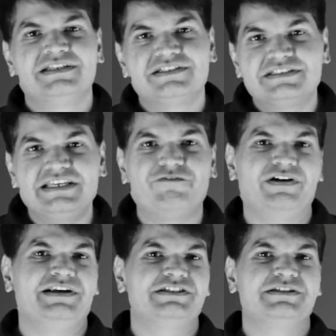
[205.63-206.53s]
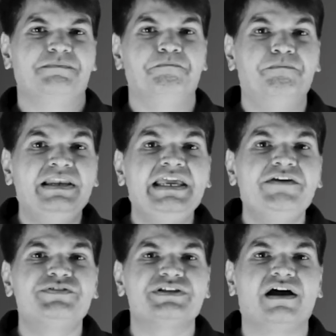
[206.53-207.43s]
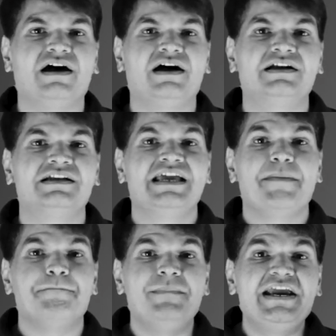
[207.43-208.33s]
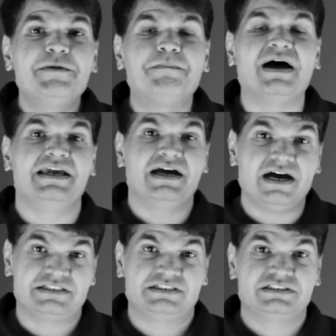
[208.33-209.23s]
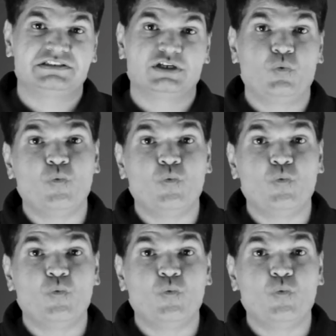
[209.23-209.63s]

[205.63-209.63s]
See friends, beliefs are made by us.